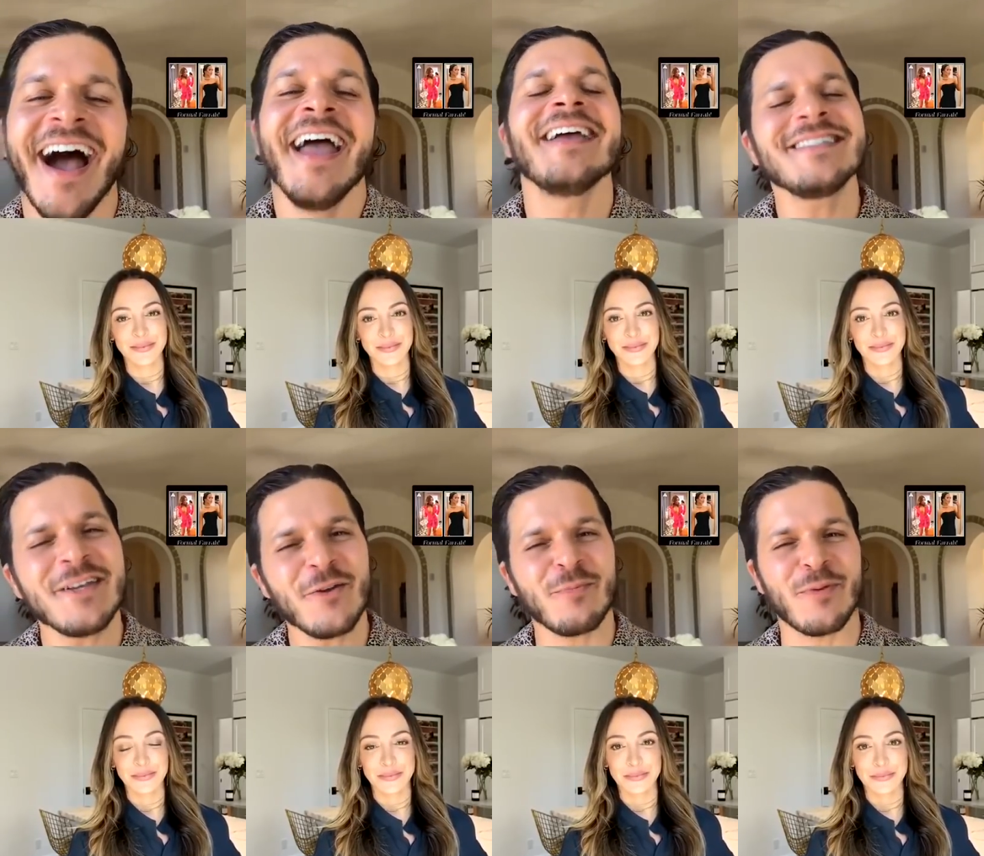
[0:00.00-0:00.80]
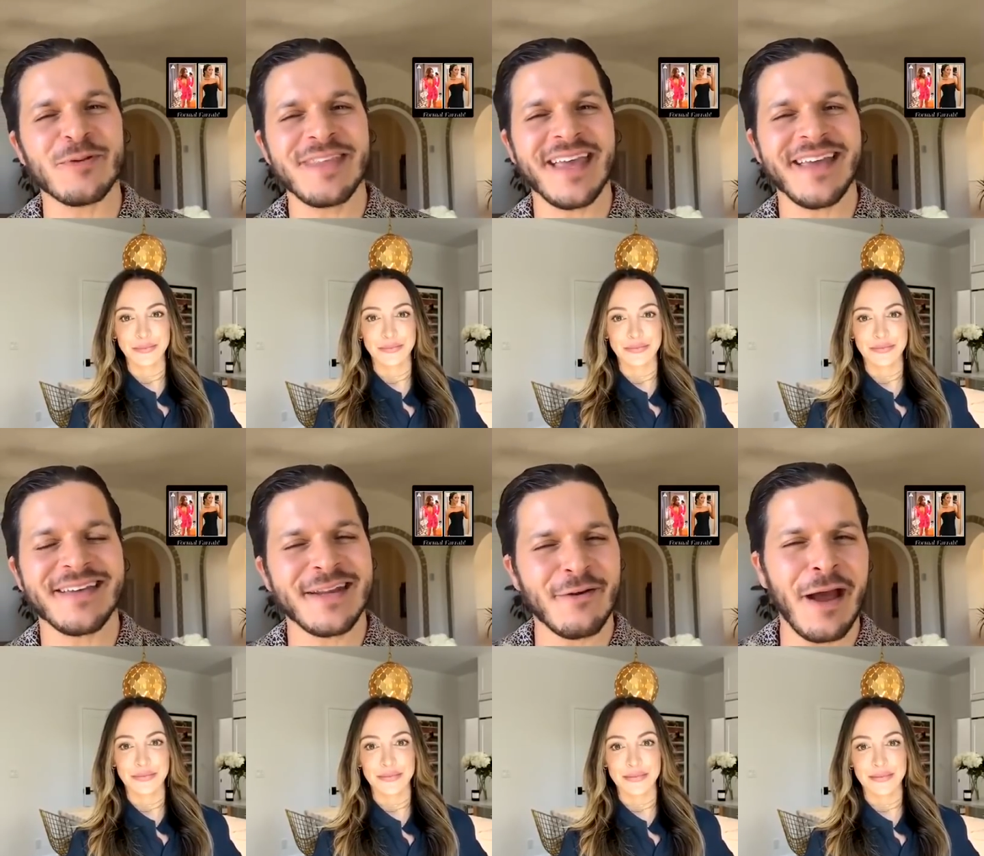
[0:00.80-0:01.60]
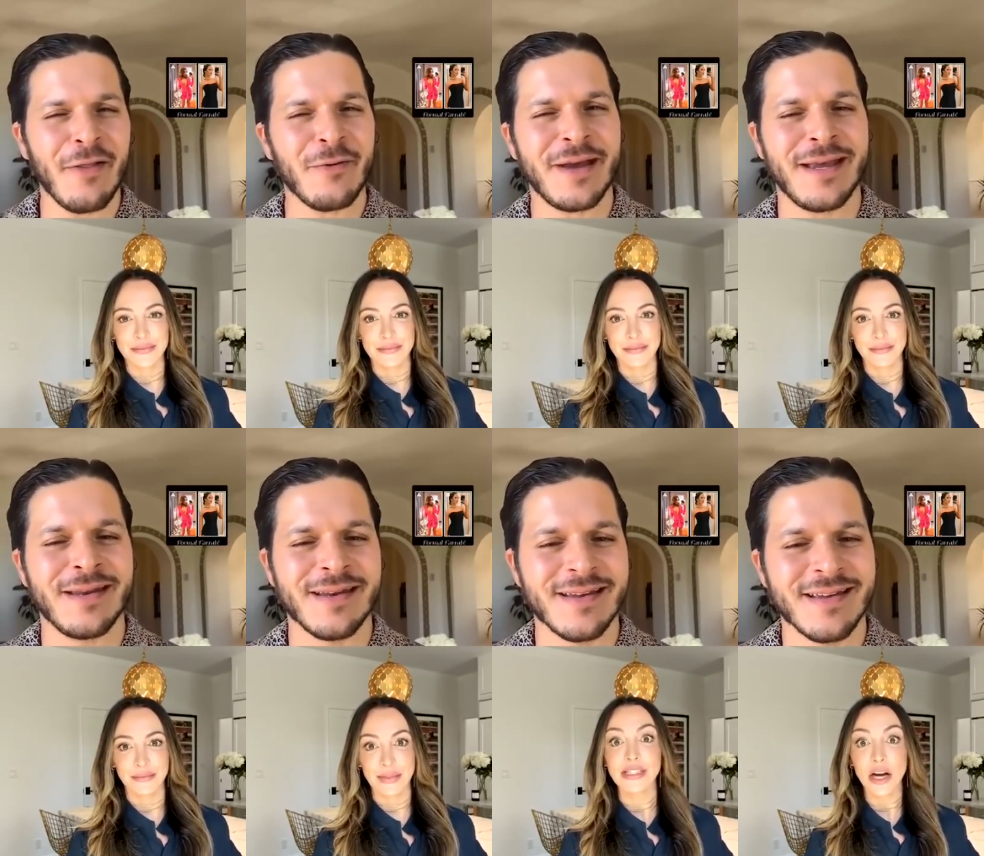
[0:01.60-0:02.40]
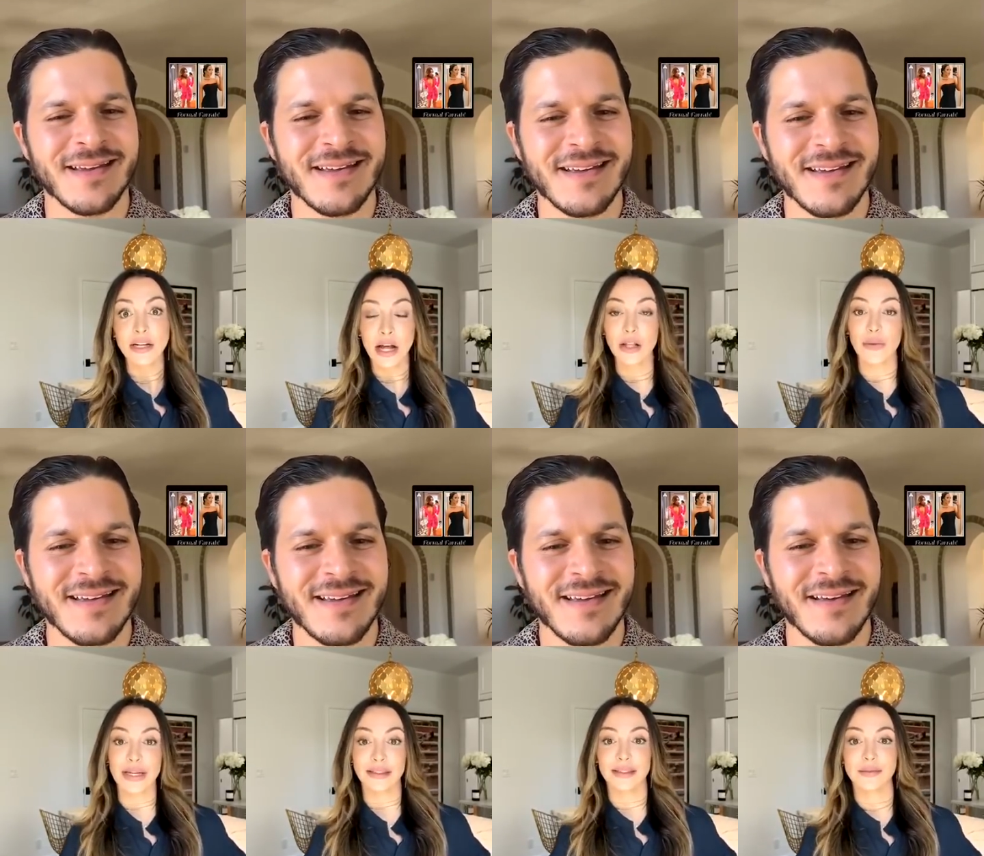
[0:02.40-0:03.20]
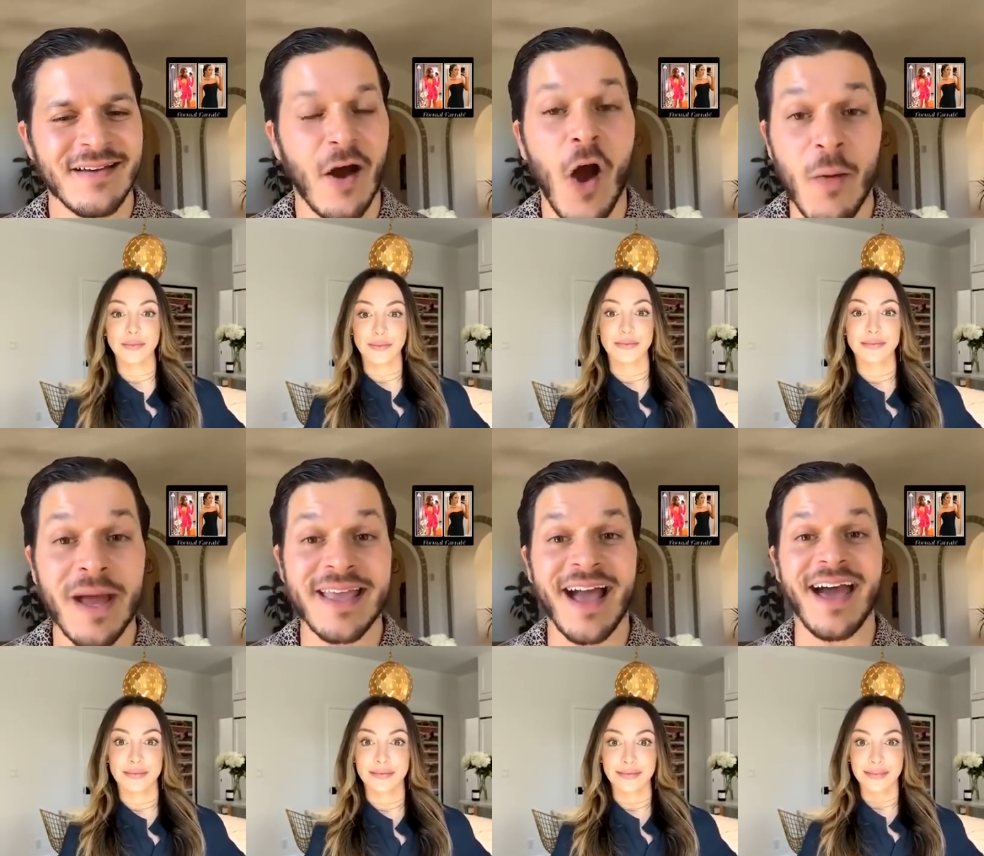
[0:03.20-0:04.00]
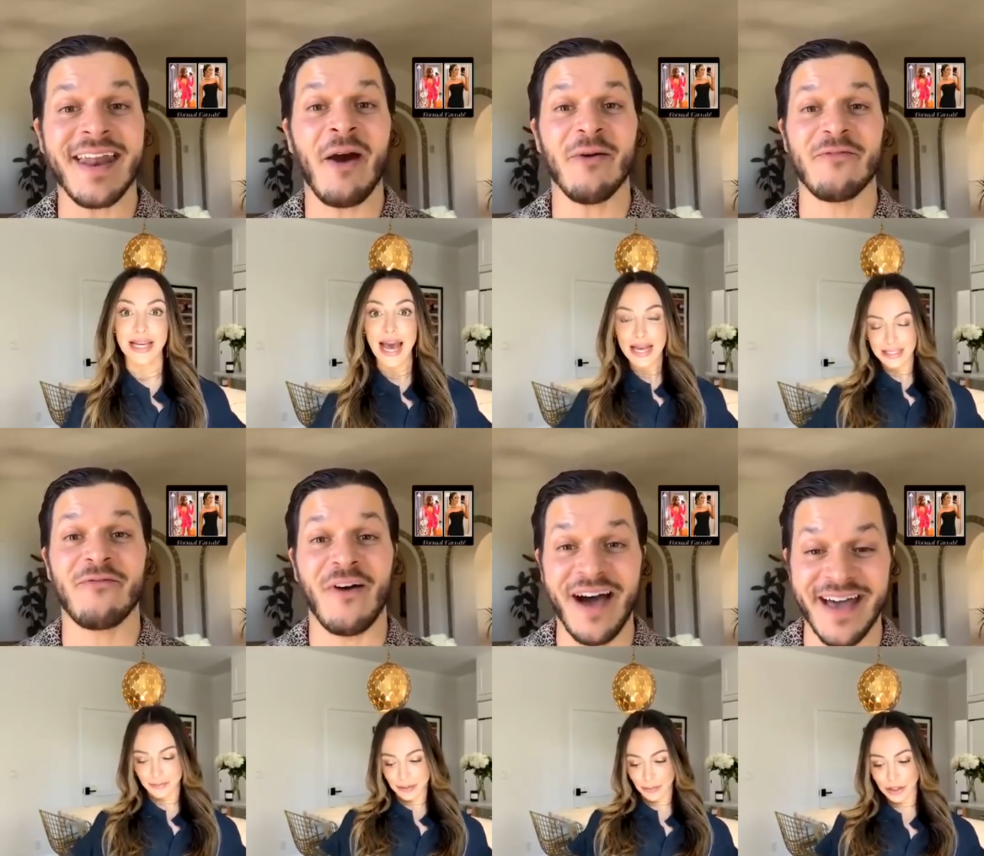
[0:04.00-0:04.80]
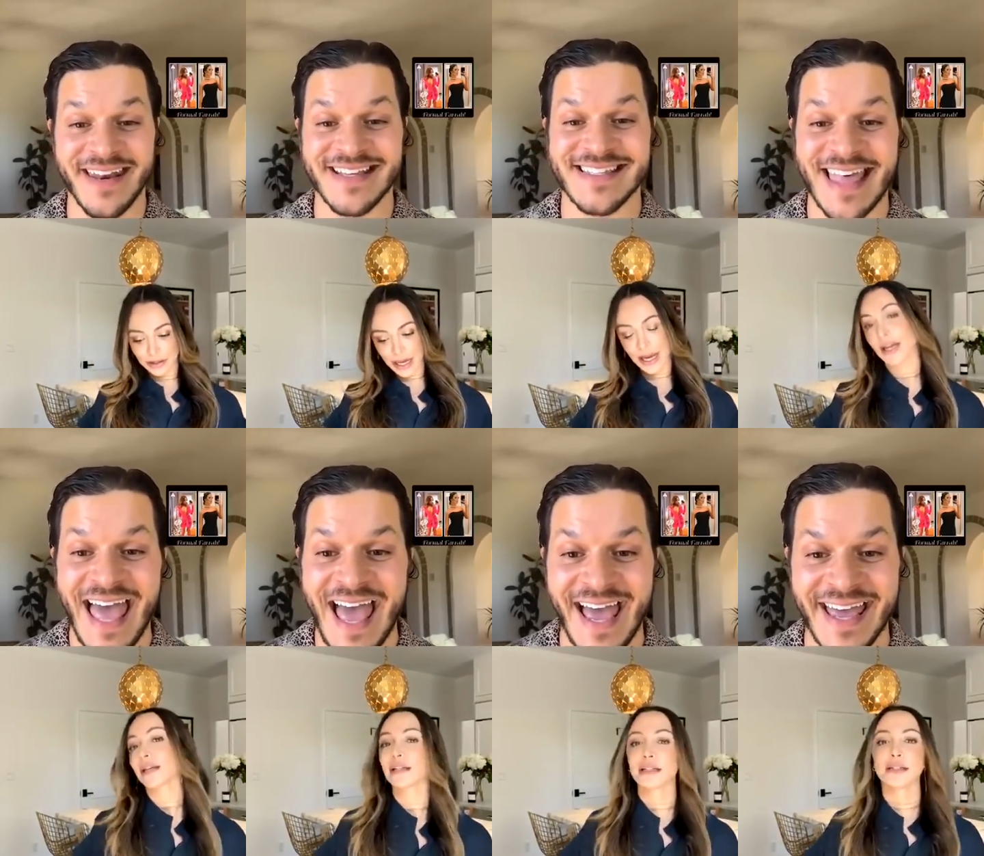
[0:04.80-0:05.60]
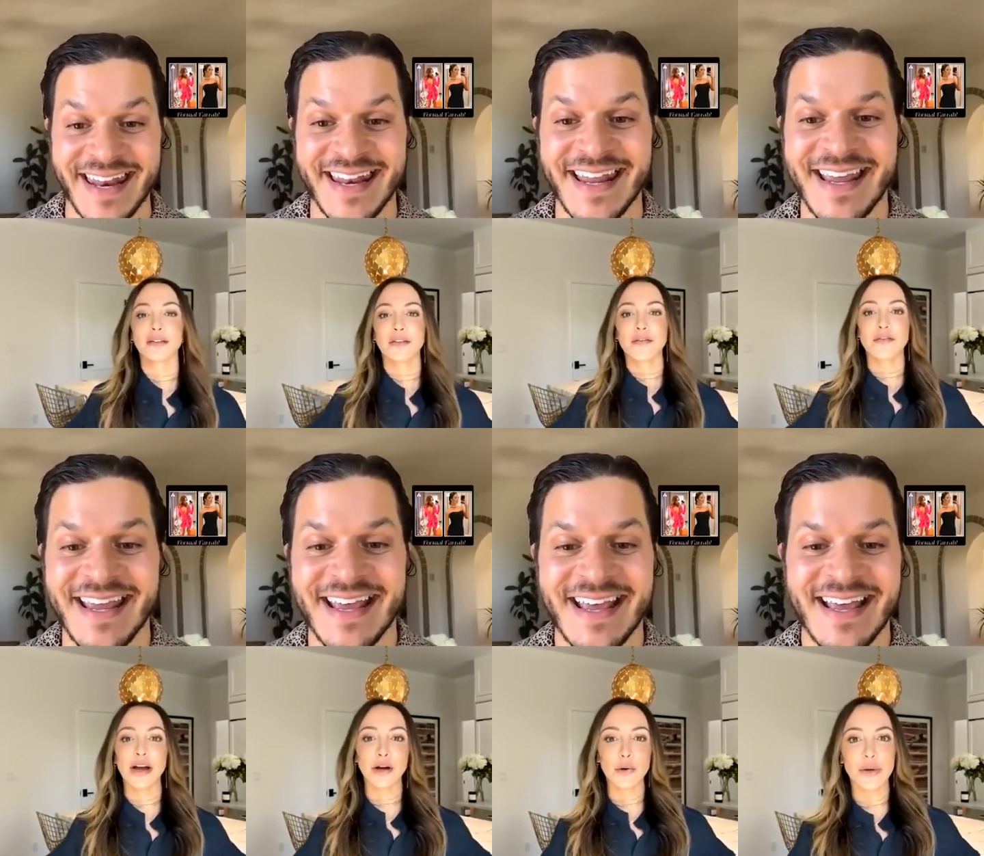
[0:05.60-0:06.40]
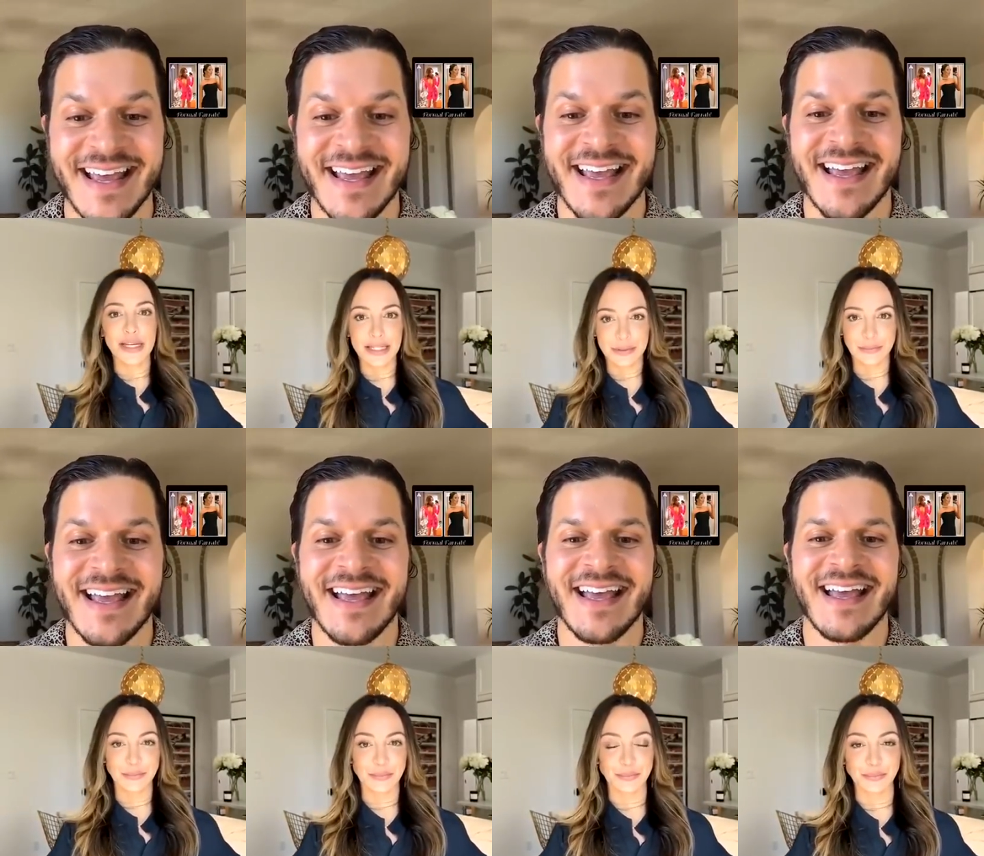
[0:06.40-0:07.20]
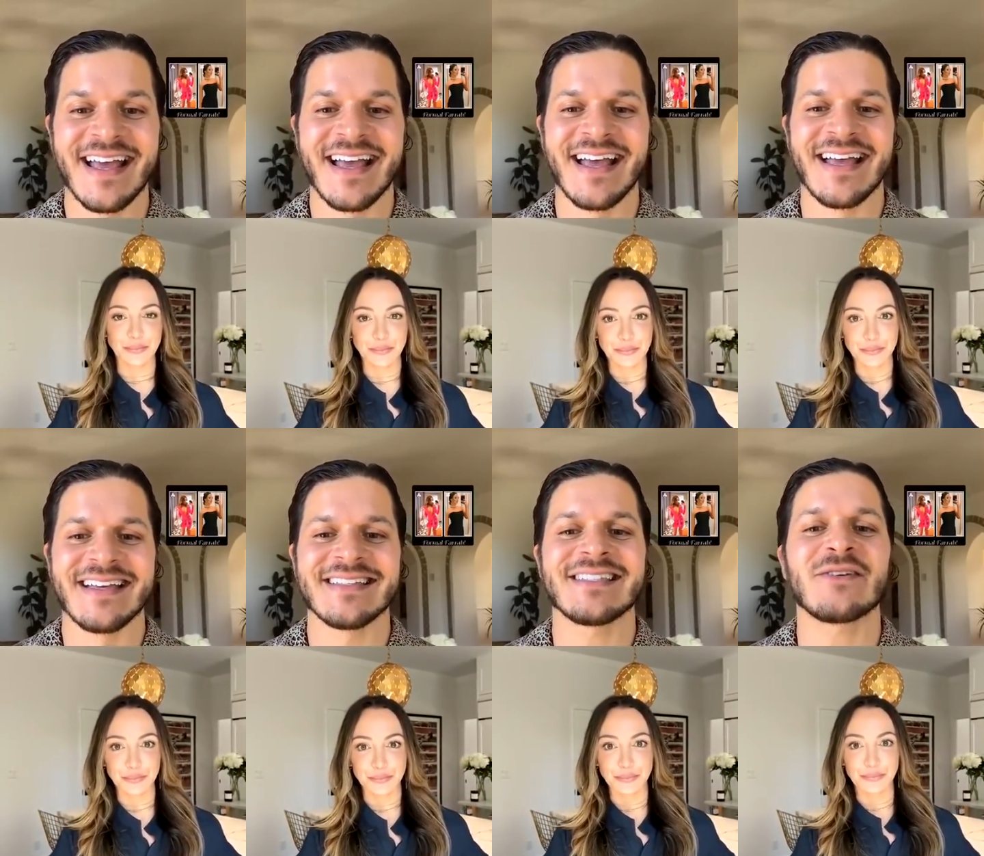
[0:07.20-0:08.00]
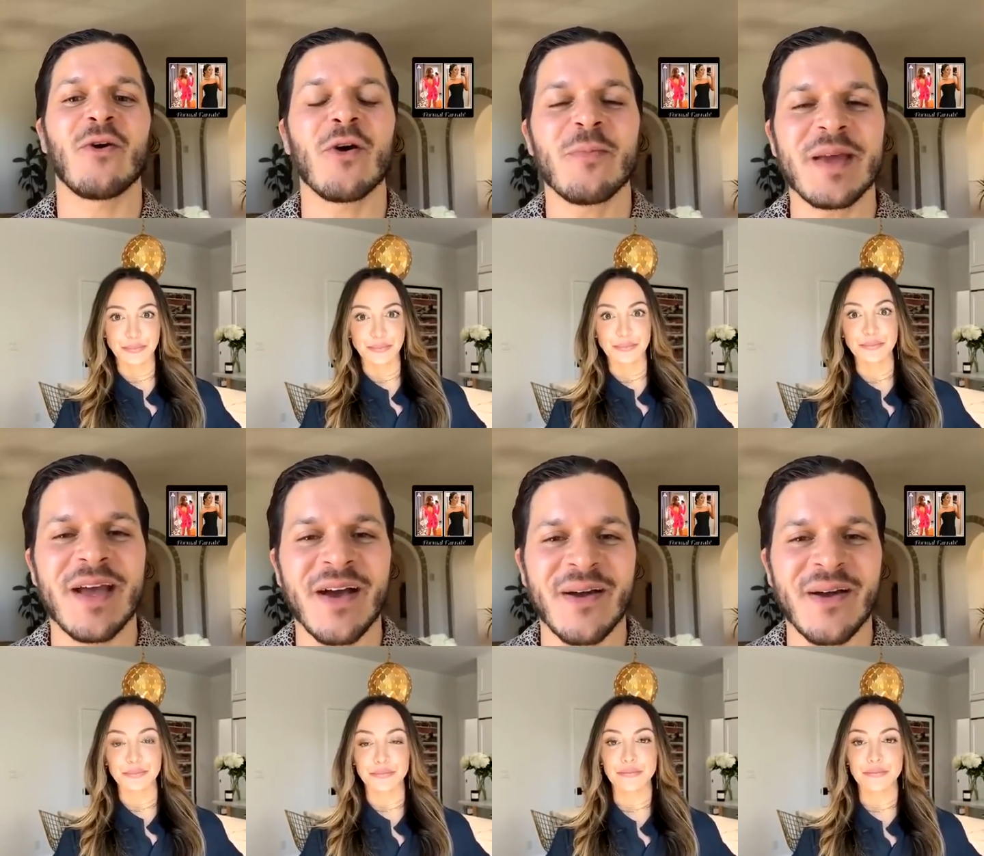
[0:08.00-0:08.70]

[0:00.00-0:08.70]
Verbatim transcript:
Speaker 1: Isn't your birthday near Halloween? It's on Halloween. Oh my God! Yes, my birthday. Oh
Speaker 2: my gosh,
Speaker 1: Scorpios. Yeah, I knew I